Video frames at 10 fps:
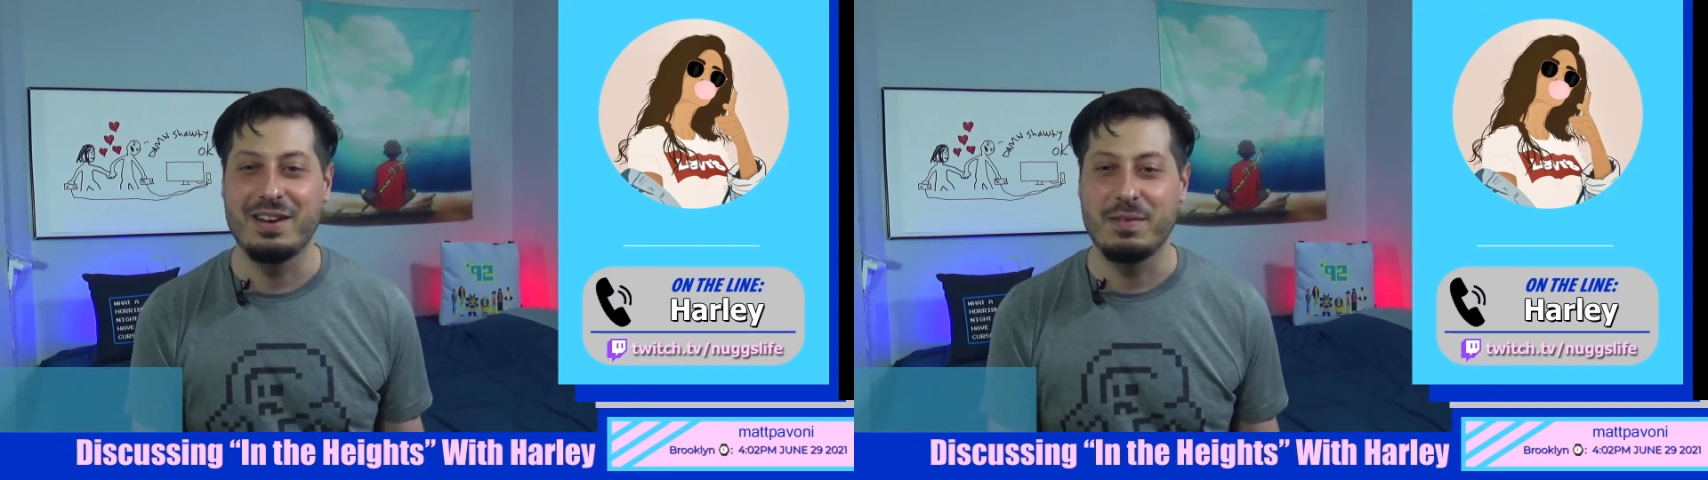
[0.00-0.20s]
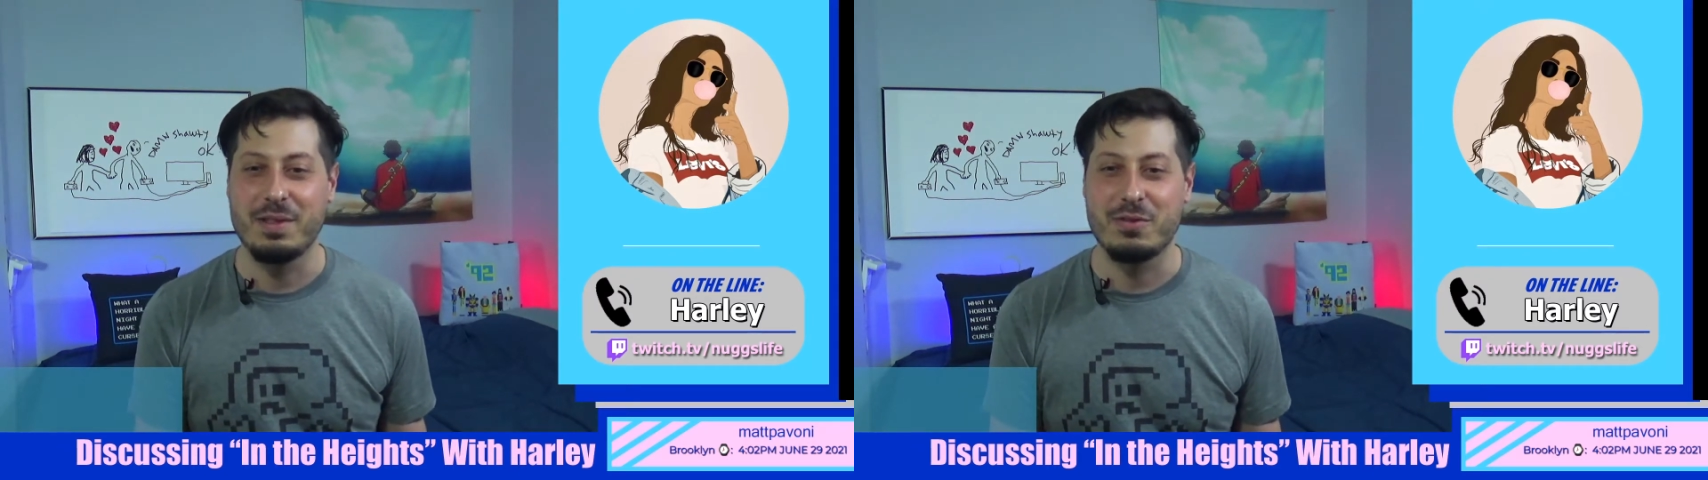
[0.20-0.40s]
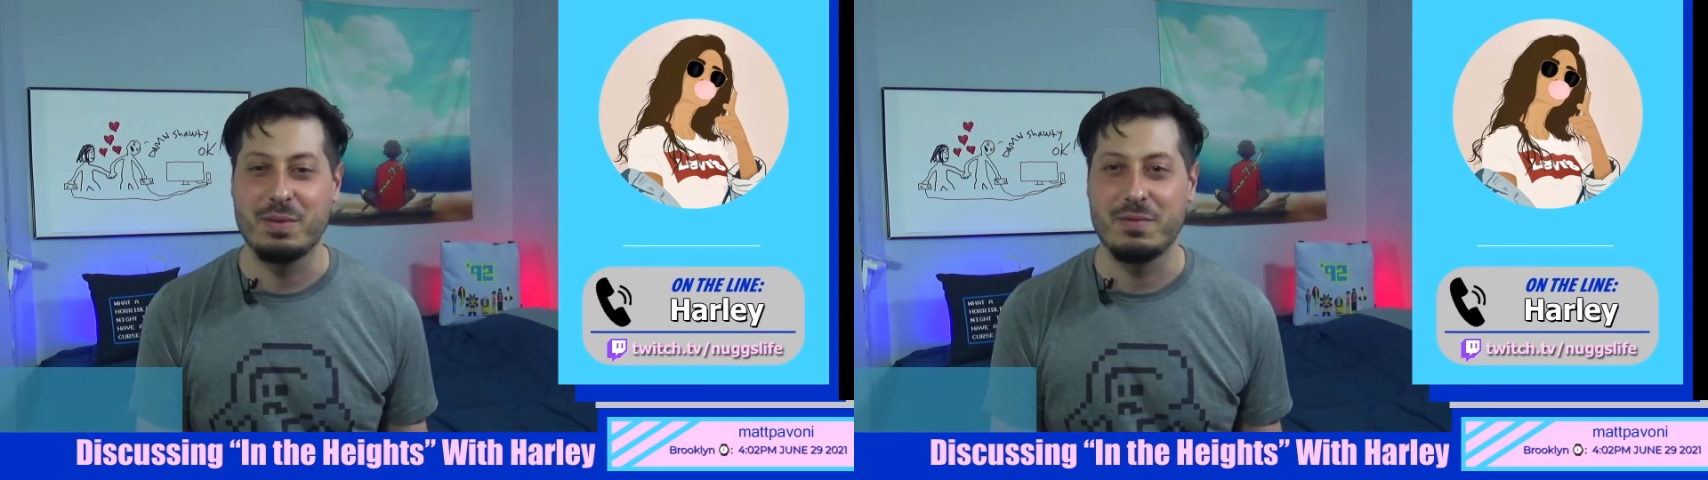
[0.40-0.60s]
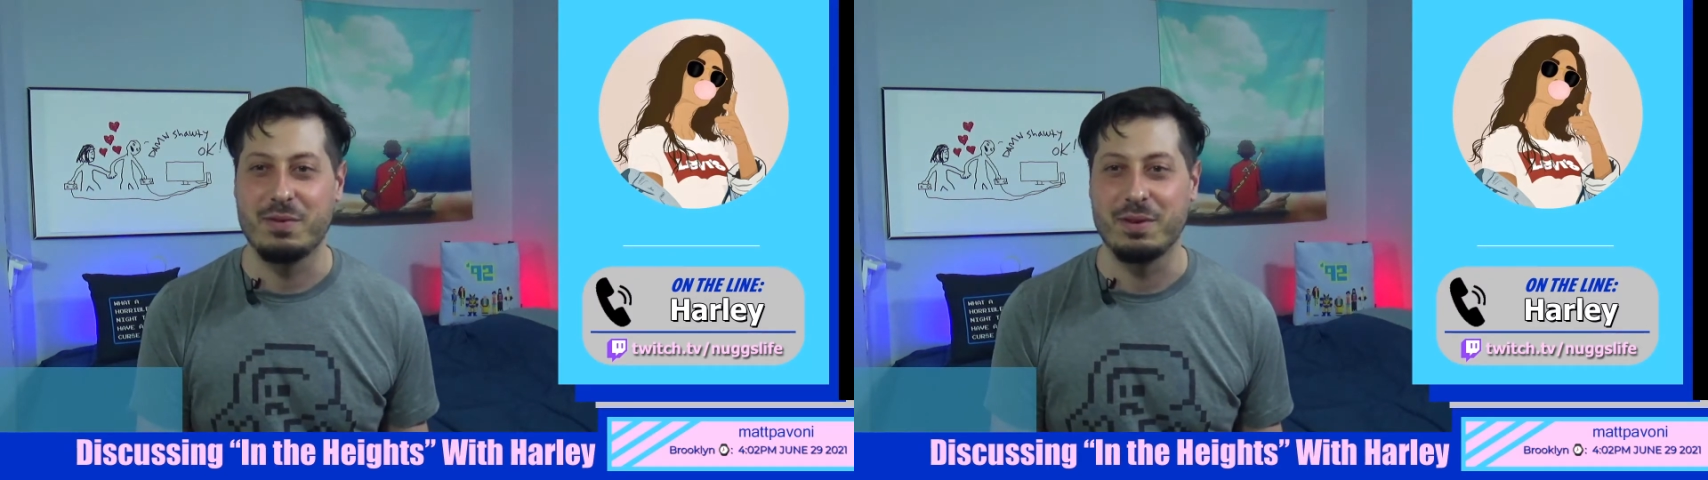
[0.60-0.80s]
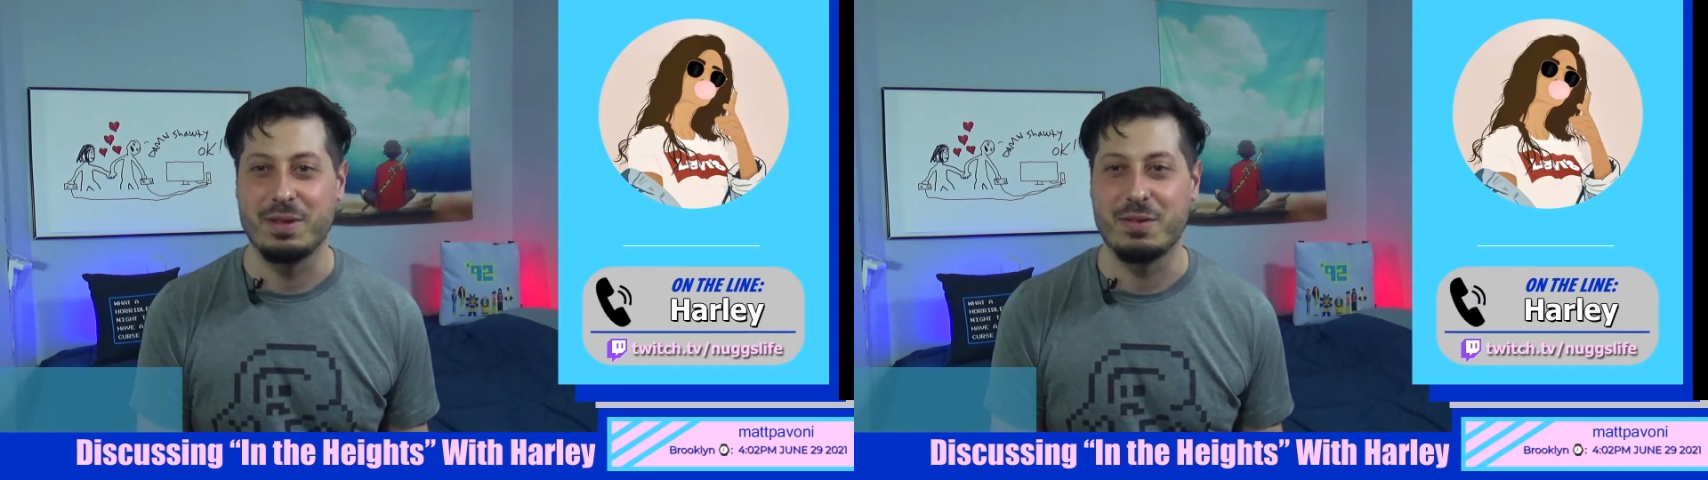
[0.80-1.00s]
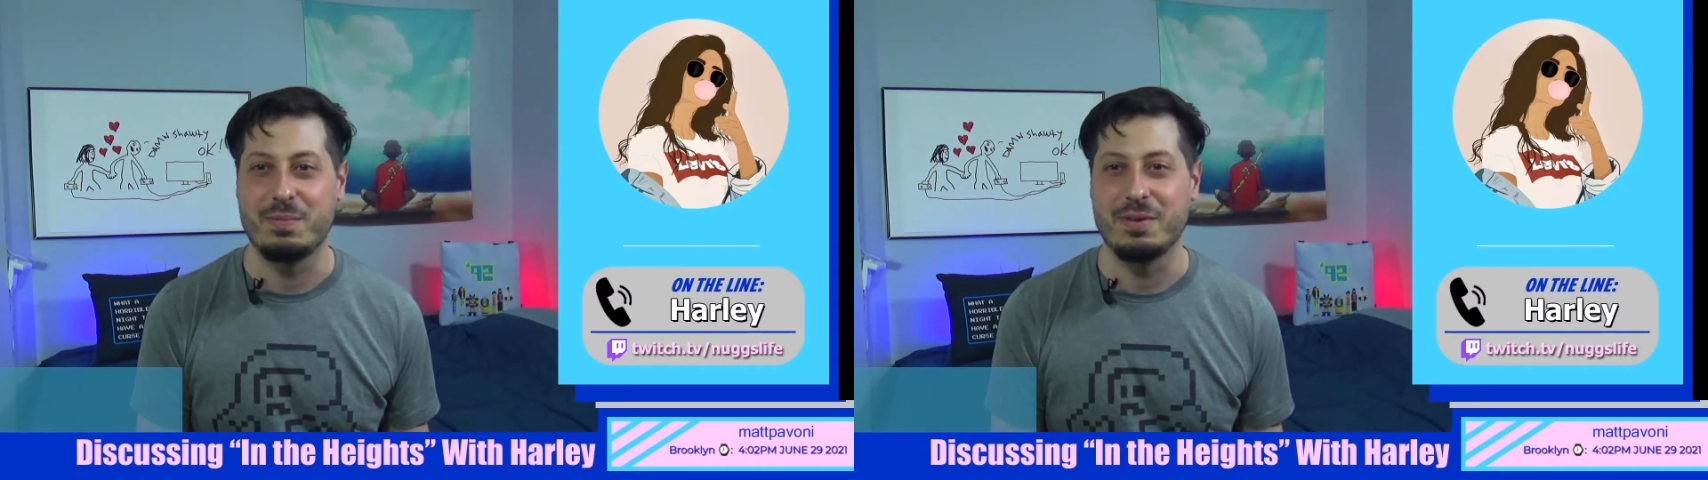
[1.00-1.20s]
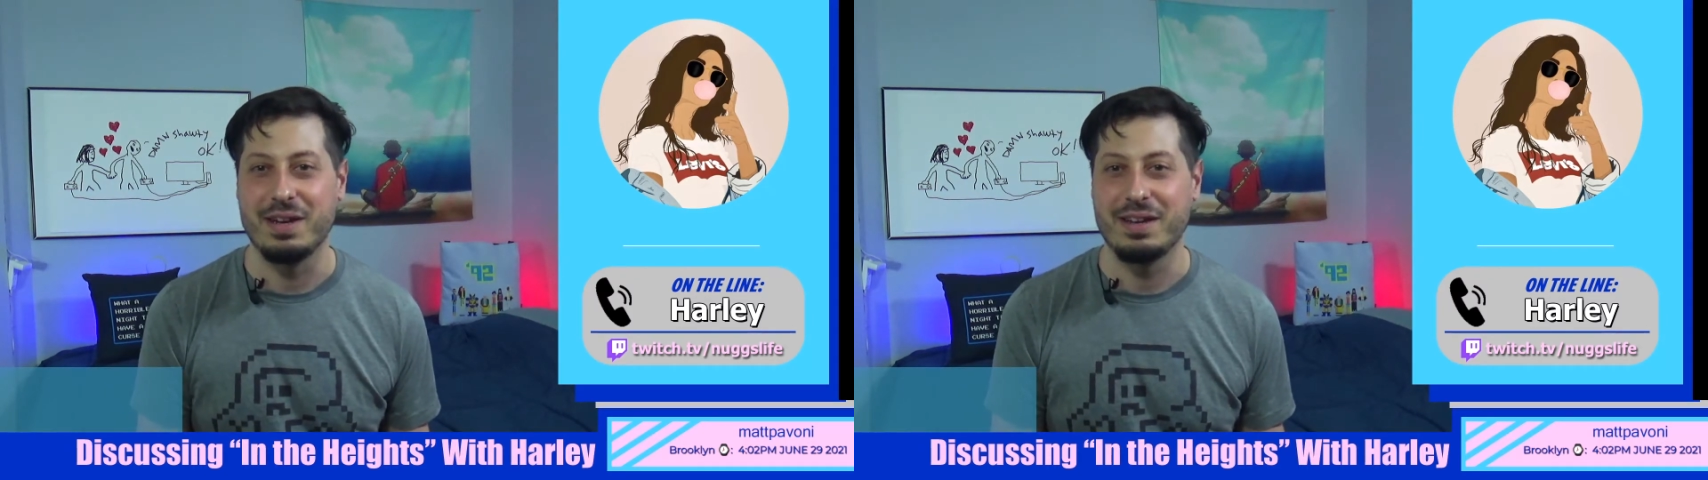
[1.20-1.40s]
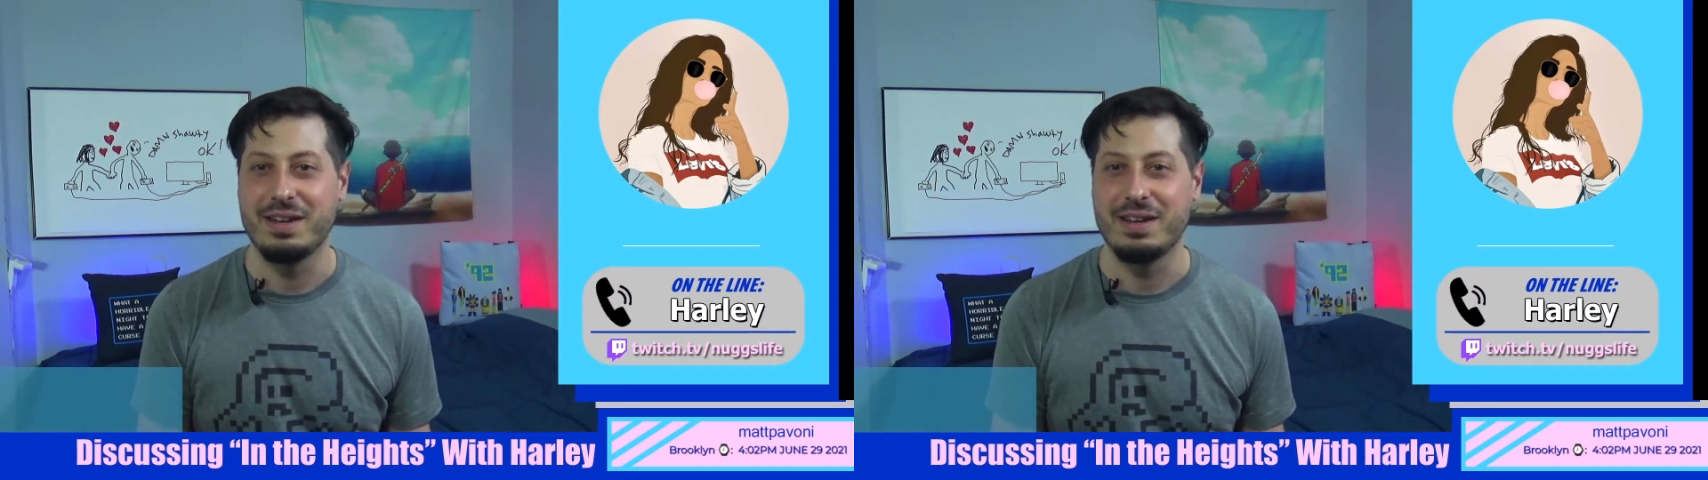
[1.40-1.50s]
you been streaming for at this point?